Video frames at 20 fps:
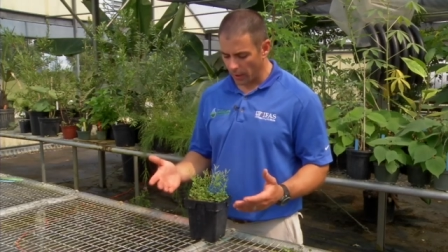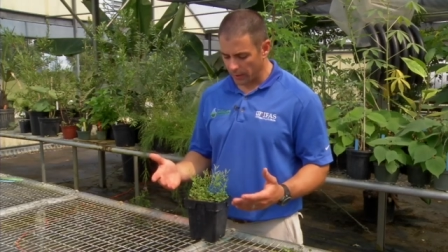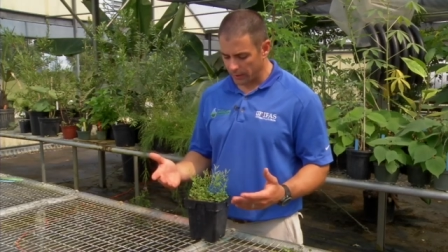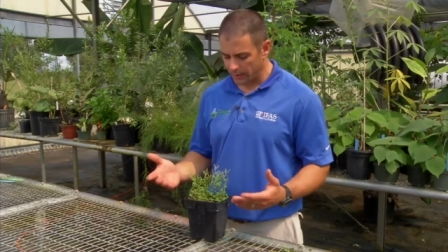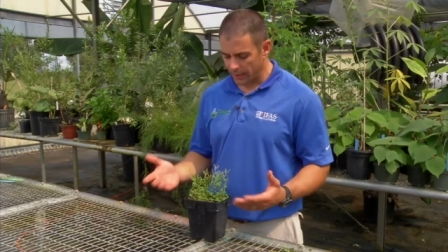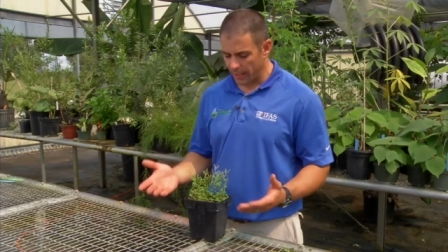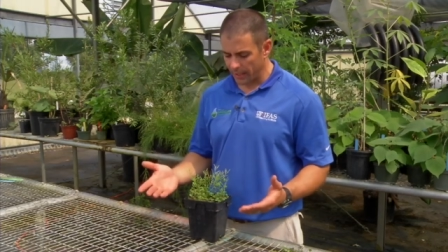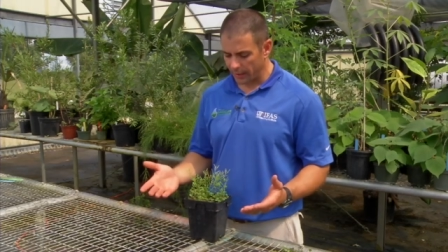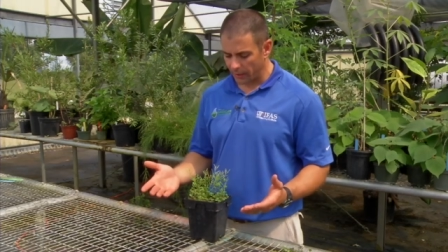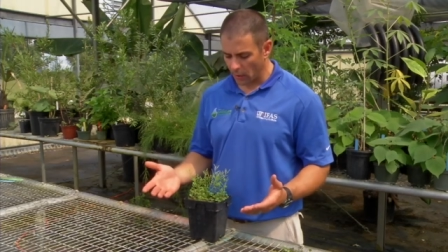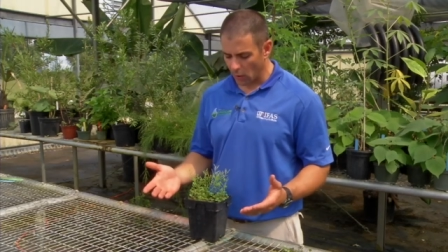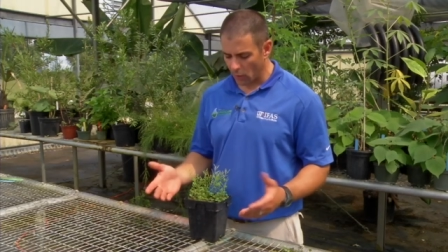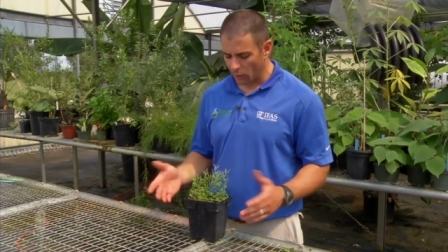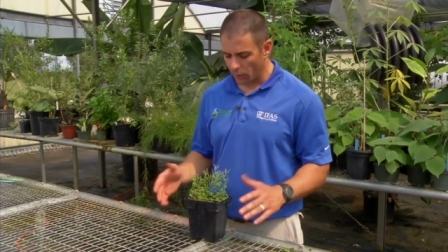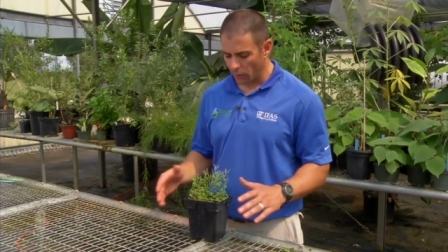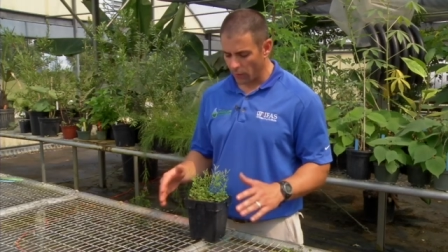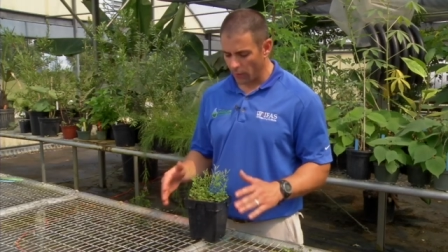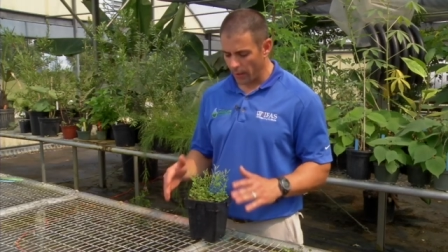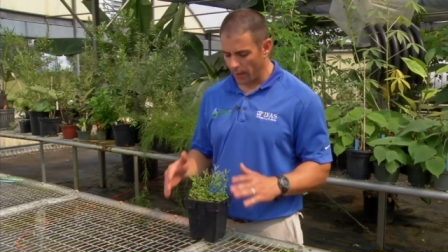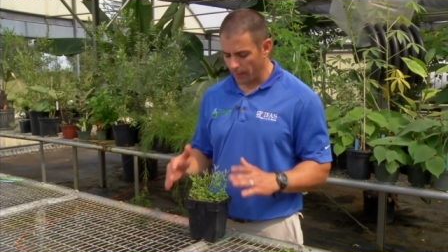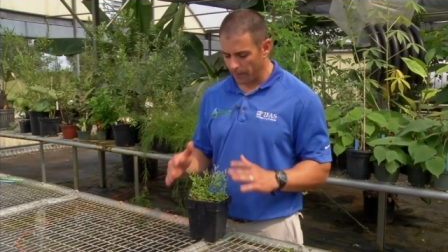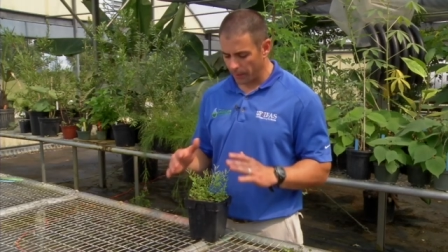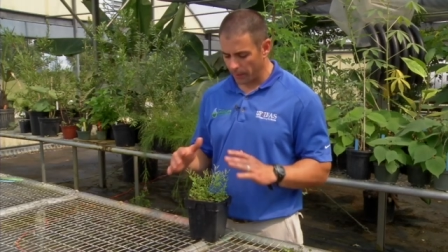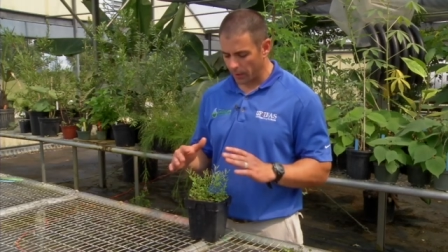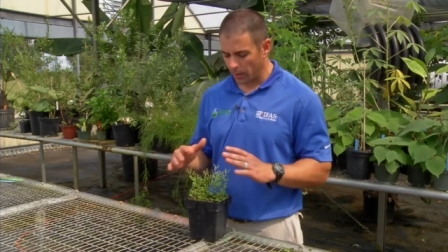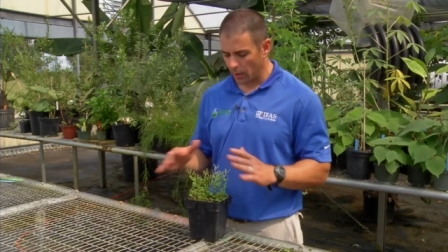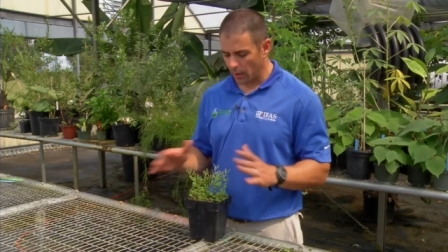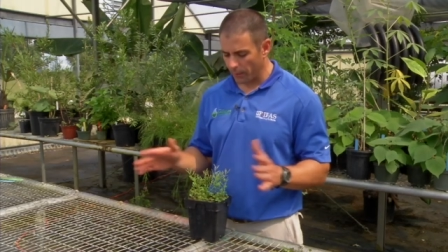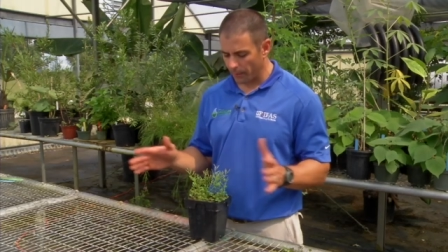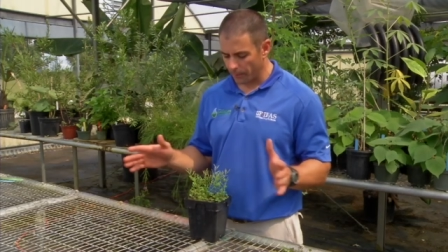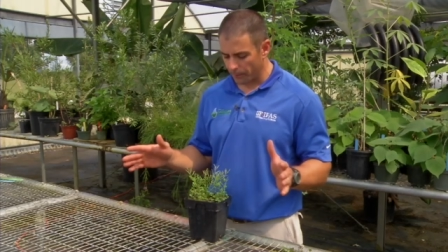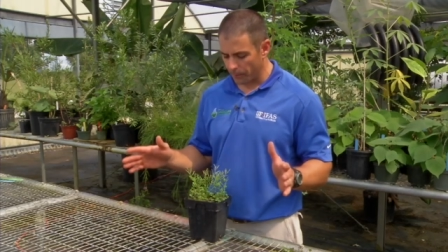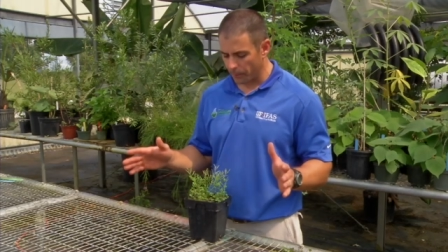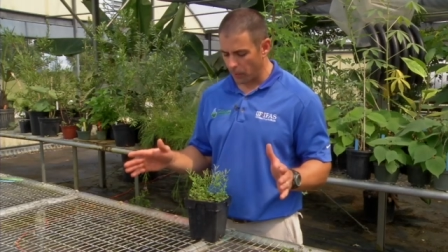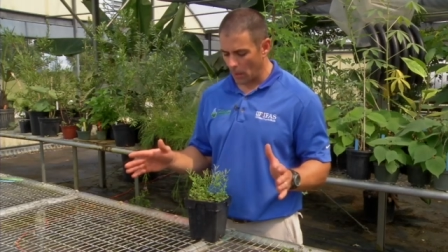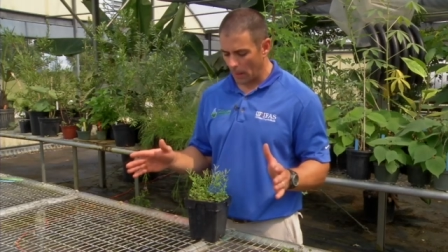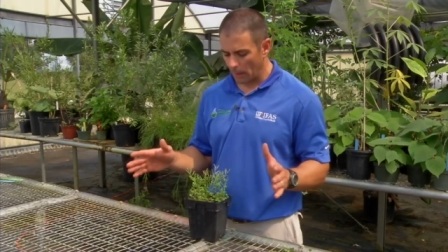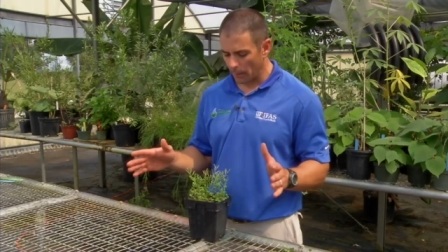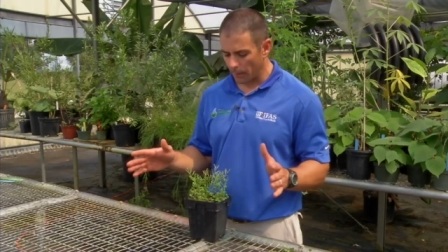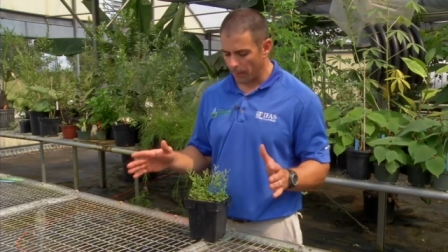take over and become
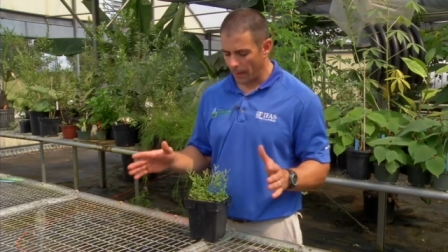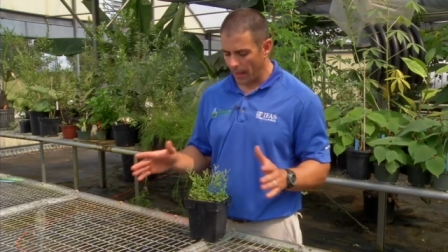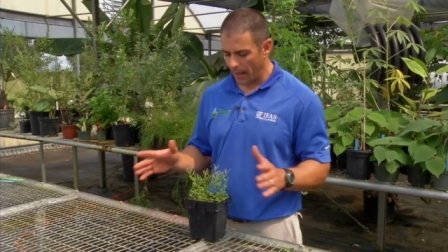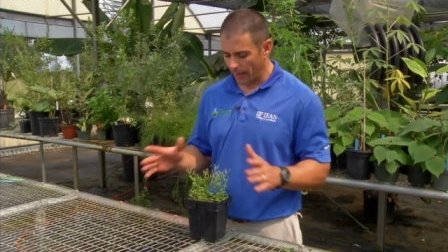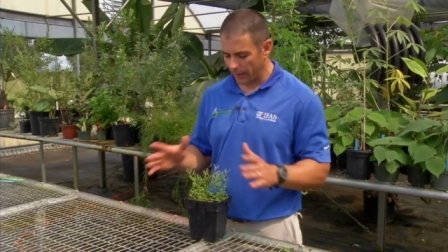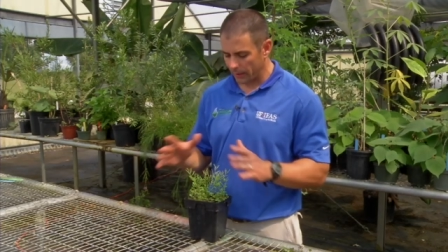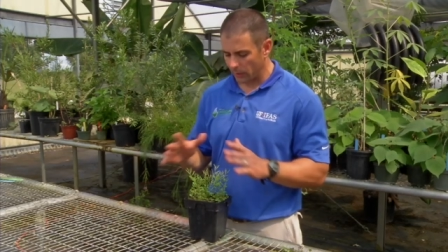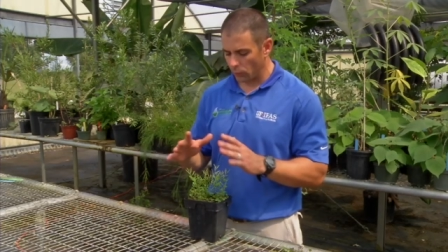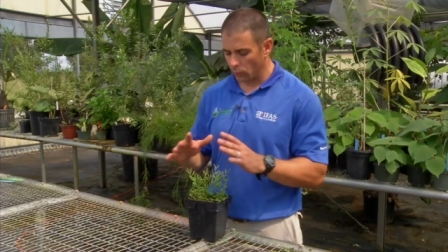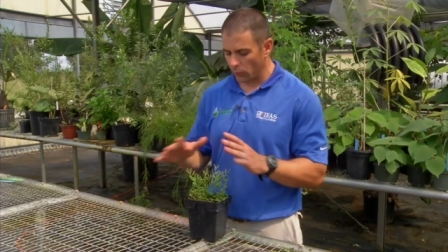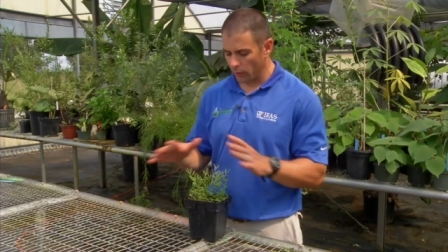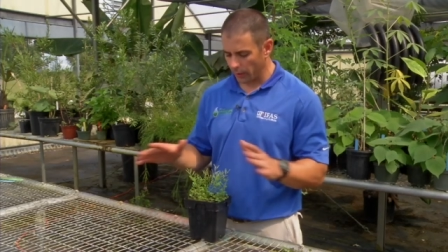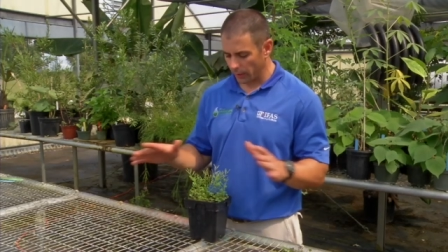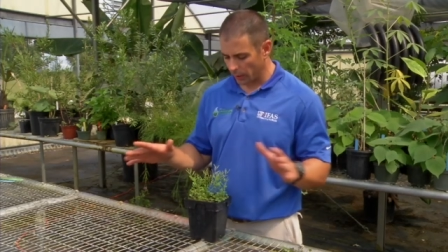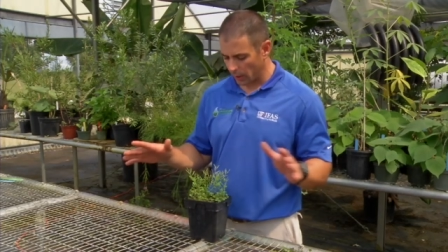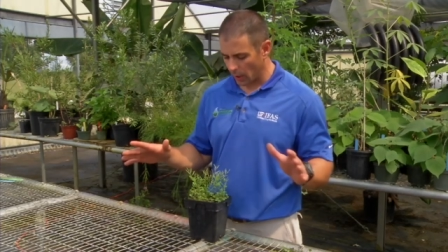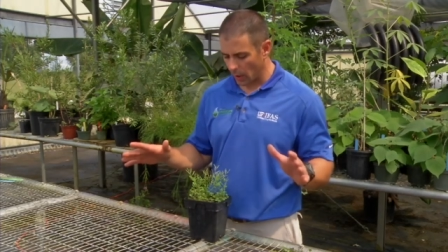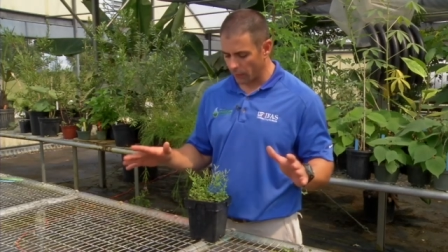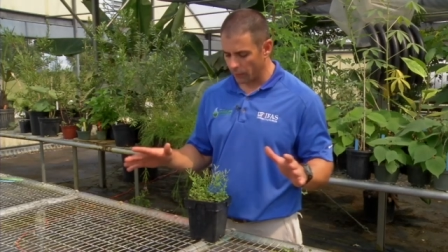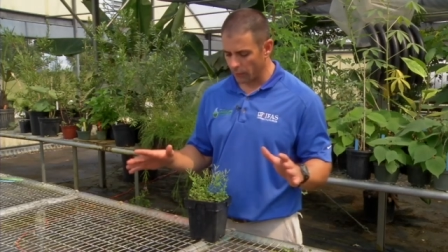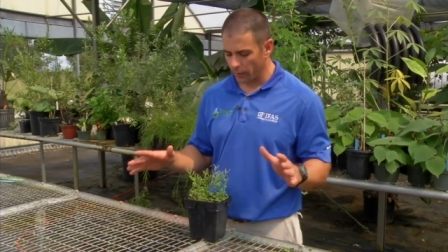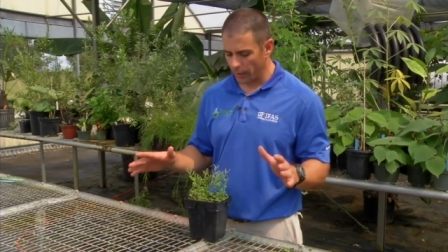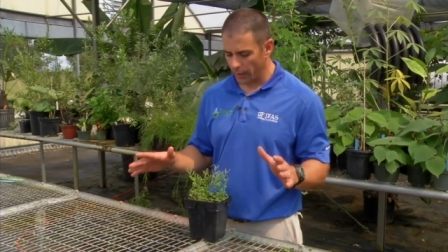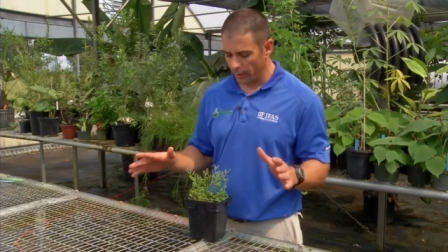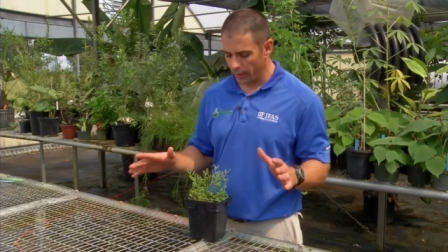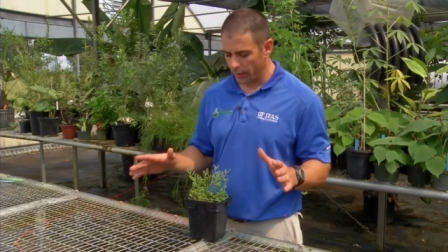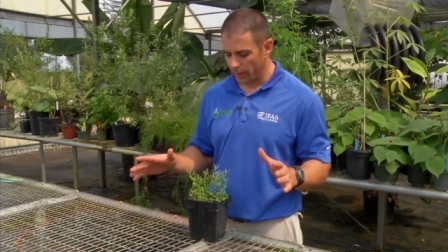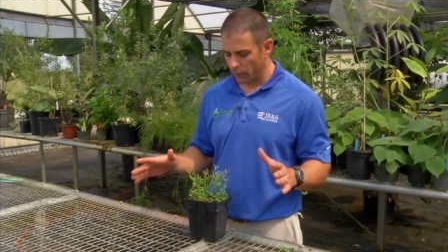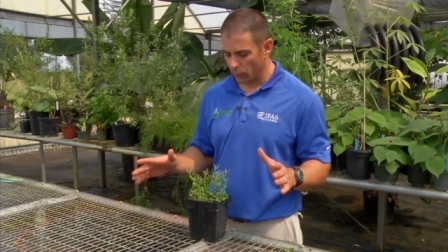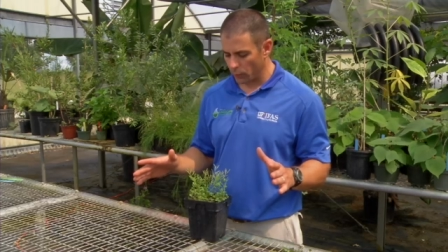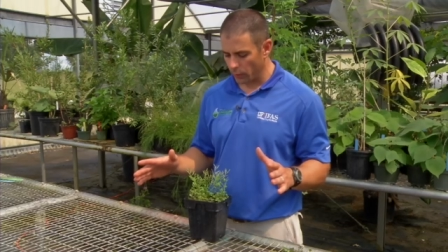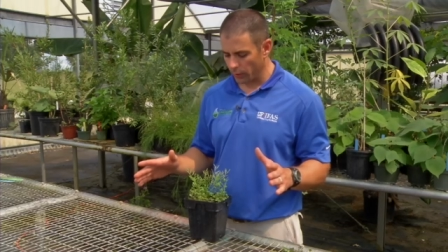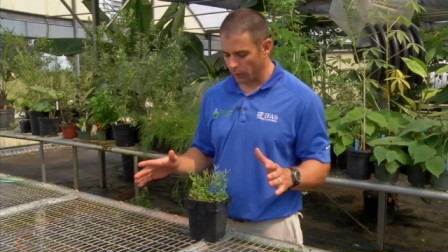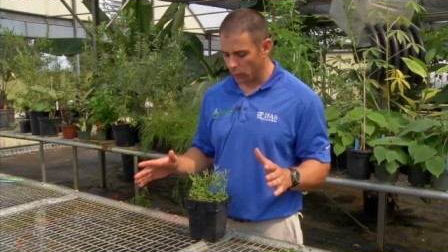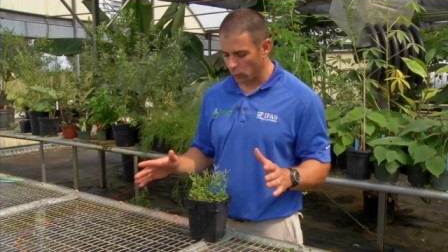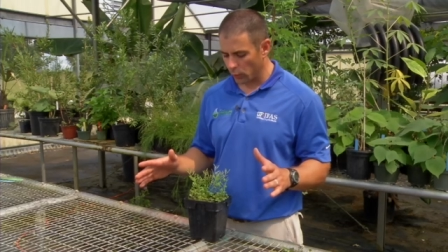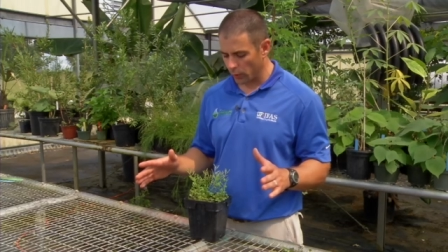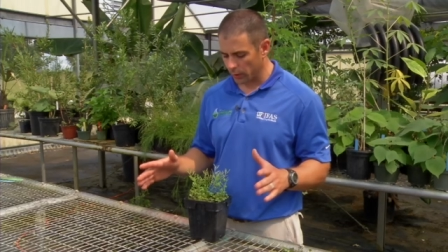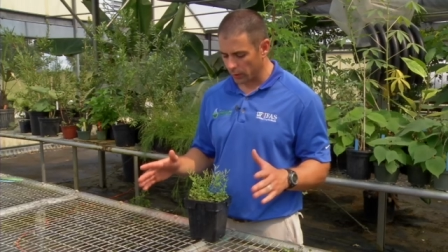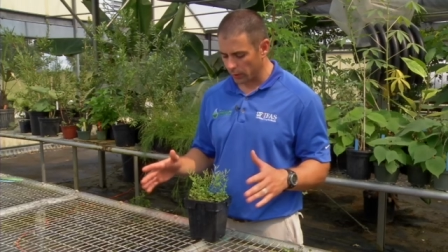problematic and really cover an area really
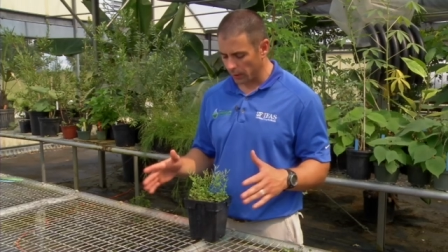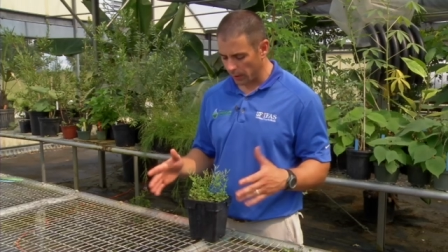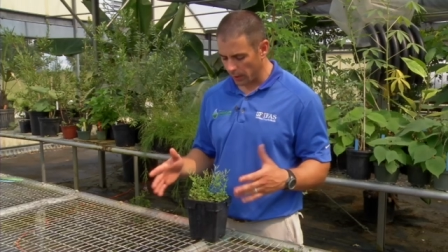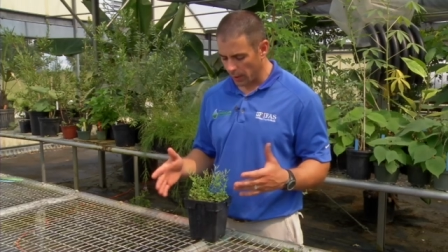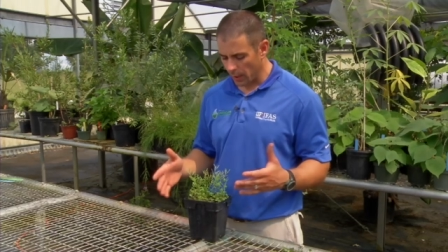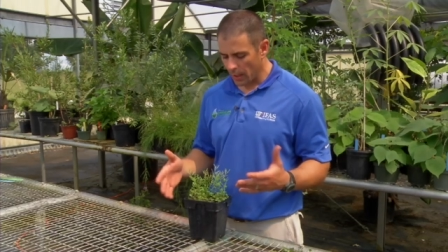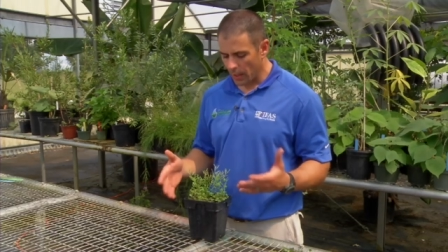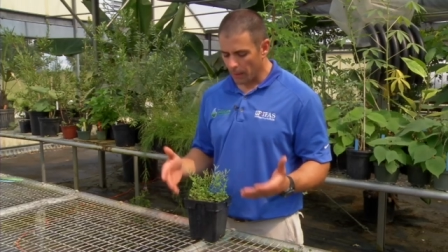quickly,